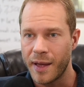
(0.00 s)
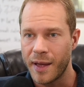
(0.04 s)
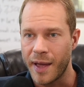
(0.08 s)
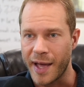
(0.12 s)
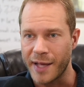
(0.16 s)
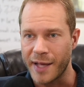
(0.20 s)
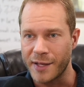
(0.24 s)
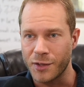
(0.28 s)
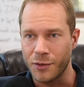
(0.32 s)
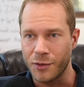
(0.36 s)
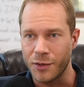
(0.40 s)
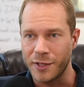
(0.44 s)

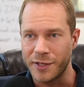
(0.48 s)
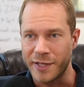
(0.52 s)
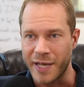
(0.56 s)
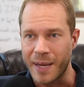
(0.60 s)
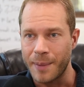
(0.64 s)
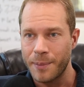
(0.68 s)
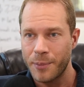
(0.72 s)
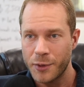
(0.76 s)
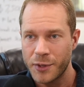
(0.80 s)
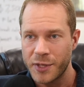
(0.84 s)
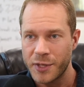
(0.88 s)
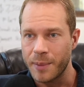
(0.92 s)
has only
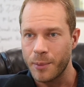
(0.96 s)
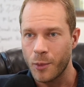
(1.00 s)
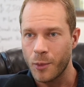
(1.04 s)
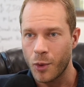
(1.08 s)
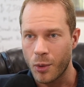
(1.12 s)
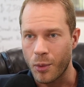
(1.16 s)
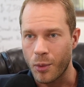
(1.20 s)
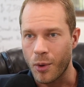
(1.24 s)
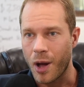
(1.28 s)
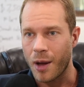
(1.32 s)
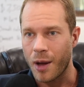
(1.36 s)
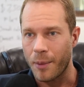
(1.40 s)
10%
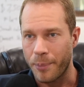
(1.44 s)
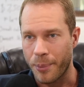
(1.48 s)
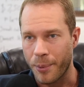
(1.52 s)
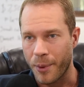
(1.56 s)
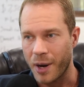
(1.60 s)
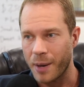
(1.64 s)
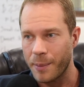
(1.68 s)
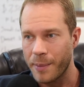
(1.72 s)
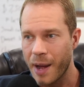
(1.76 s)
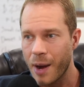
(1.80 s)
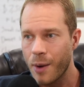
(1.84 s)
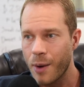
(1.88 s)
more raw
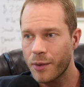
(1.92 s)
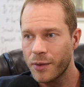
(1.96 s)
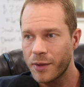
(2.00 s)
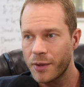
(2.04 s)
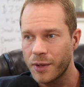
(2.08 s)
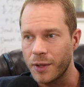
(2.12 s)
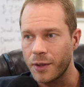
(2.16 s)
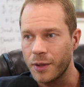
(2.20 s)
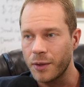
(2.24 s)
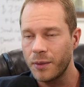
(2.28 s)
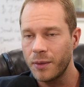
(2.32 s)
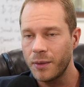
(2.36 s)
brain power
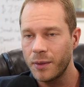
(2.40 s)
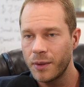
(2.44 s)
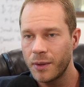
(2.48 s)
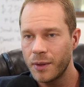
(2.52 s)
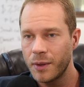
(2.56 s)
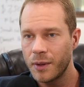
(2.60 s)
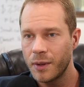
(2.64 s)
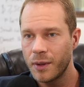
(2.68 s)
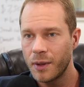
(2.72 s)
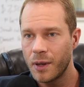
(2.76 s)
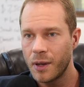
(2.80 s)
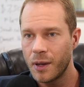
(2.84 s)
than you,
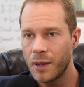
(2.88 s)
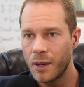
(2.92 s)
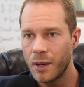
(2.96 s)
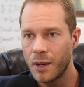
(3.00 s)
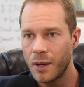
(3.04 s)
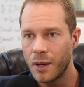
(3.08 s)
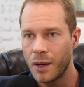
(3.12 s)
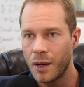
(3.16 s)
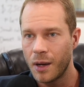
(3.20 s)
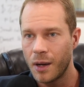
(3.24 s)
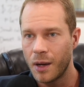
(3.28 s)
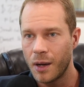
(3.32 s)

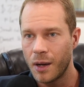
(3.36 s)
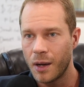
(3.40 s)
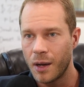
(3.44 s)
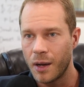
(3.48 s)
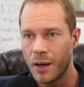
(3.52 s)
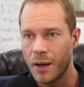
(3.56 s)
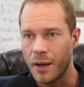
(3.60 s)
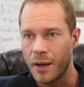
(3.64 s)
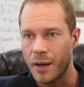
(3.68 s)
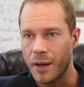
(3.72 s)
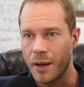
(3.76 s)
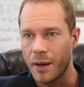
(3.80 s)

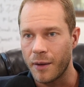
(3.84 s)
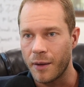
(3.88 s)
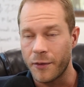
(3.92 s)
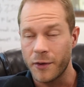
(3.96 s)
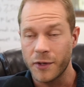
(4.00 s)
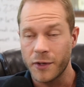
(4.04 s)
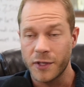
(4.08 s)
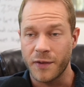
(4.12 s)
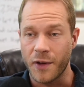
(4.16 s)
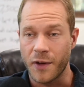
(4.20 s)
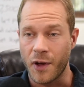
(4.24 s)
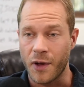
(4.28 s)

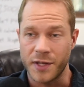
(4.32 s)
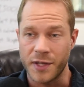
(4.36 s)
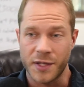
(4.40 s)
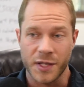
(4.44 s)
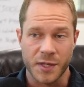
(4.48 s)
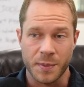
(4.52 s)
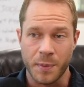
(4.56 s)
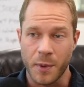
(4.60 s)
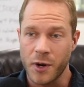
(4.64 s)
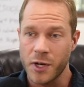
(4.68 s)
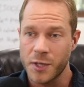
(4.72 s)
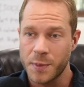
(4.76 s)
first of all, is
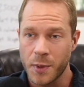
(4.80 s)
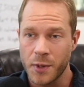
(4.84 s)
the smartest